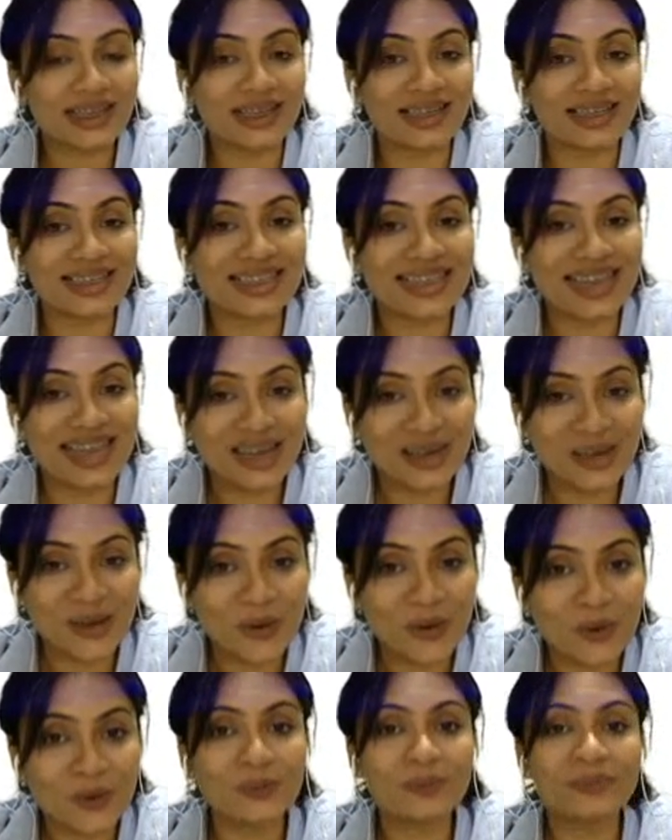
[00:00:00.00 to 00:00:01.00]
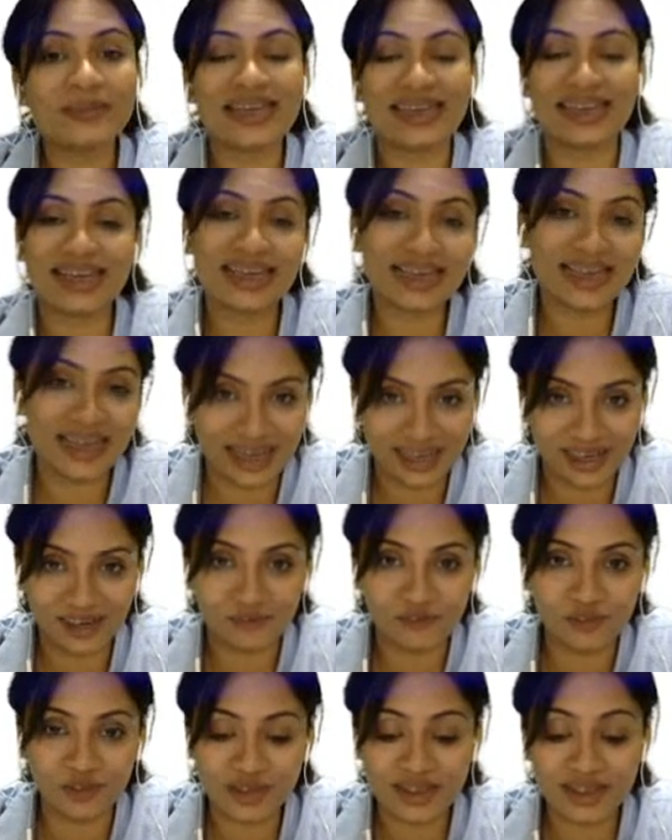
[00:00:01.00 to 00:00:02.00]
staying home, taking care of
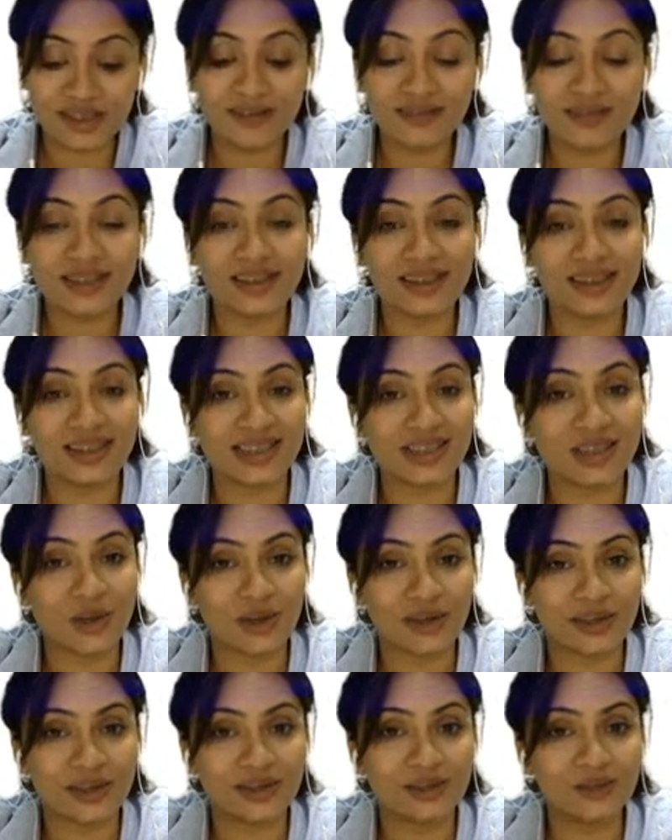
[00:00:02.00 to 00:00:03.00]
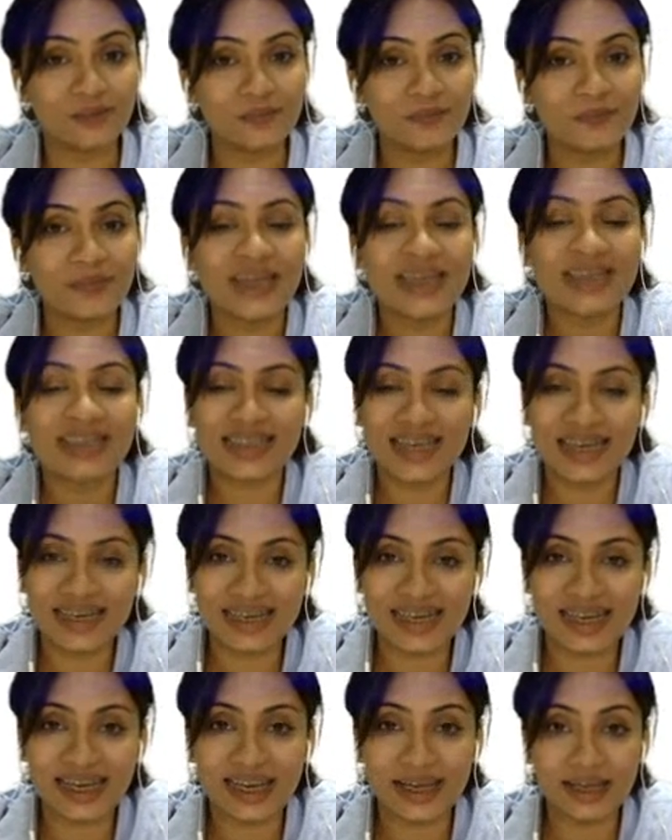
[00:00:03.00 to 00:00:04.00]
yourselves in this lockdown. Take
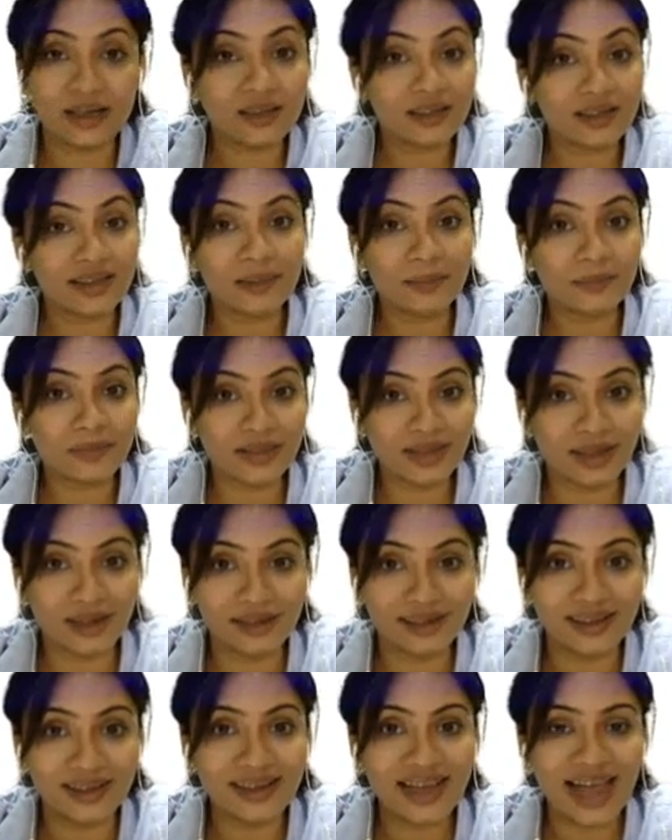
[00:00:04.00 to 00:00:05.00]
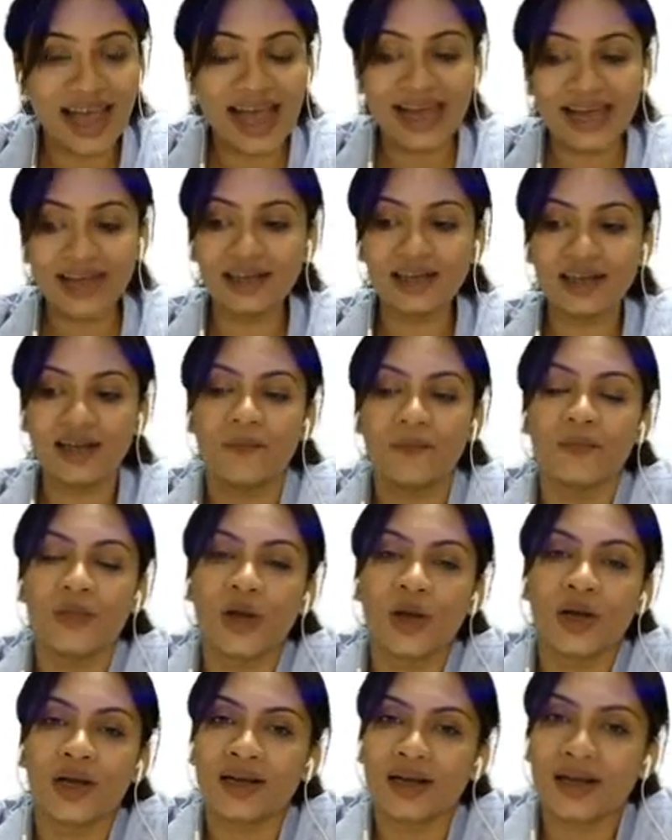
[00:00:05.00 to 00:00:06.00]
care, keep studying, and
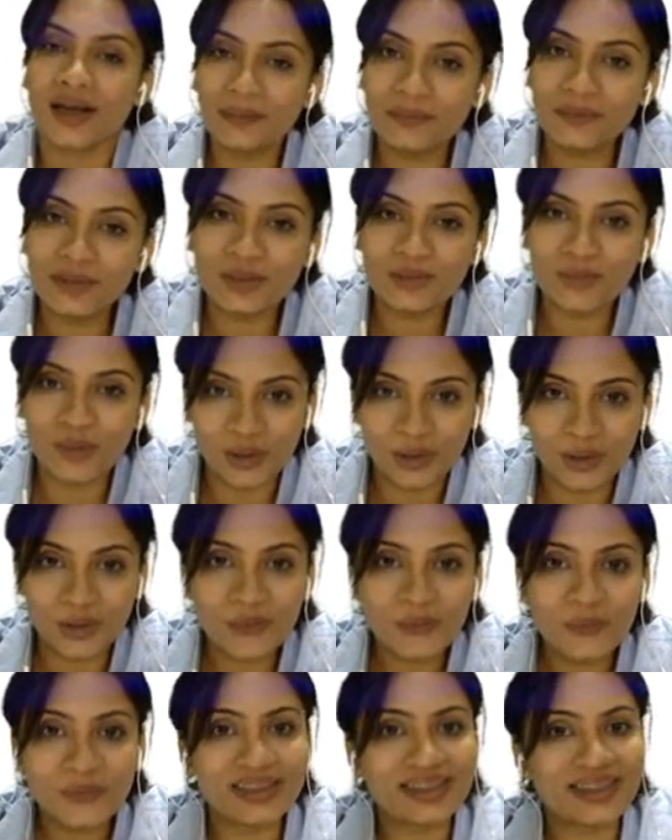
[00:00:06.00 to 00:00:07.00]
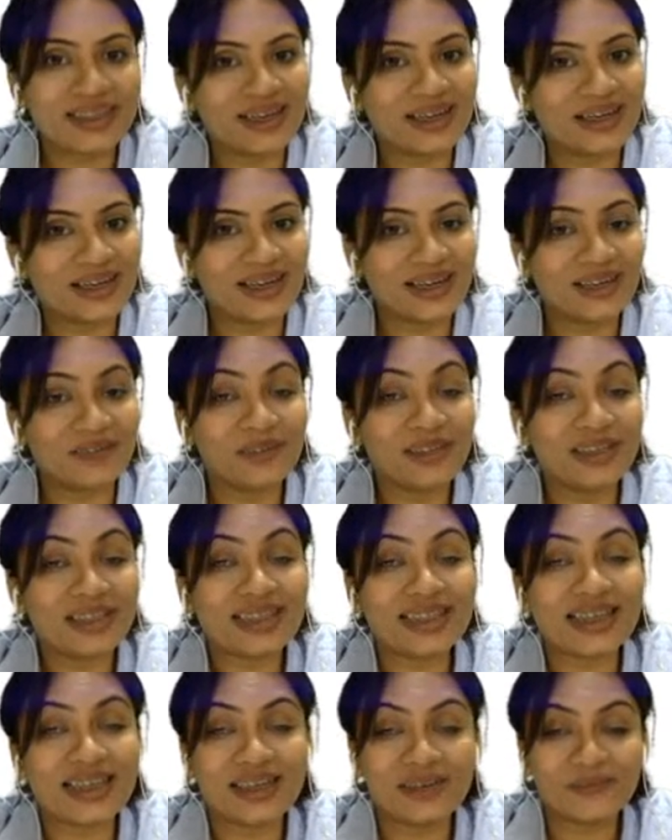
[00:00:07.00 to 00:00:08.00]
come tomorrow we'll
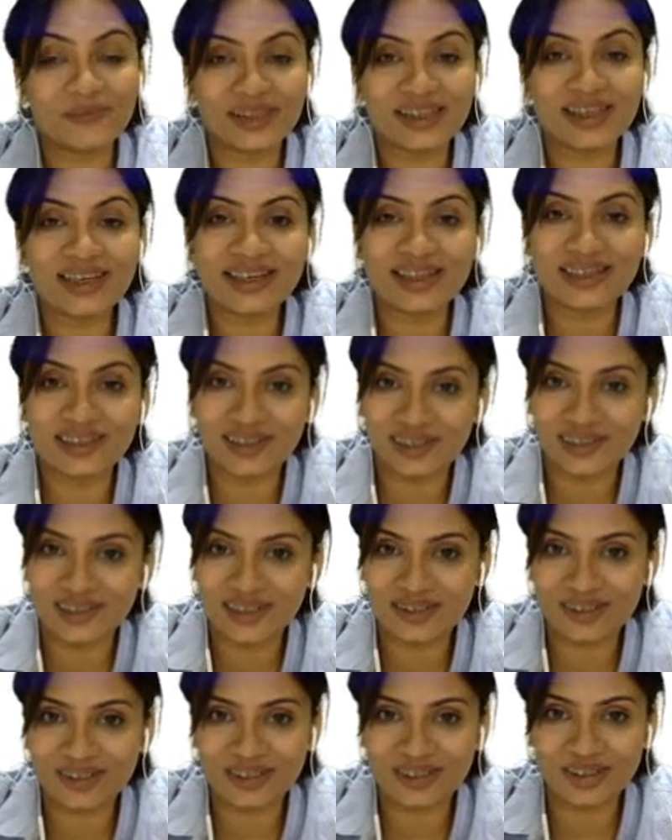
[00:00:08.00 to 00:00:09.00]
study with the internal structure